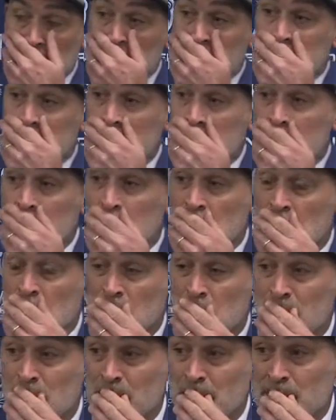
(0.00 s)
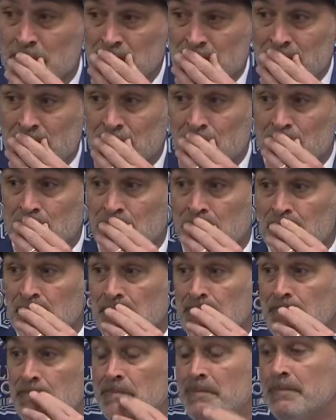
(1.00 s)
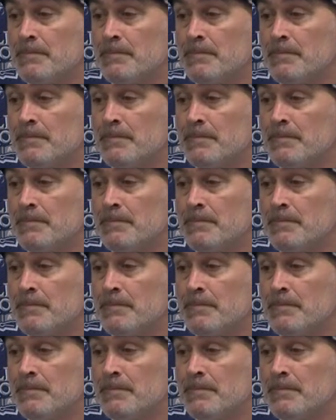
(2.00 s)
five defensive line was that?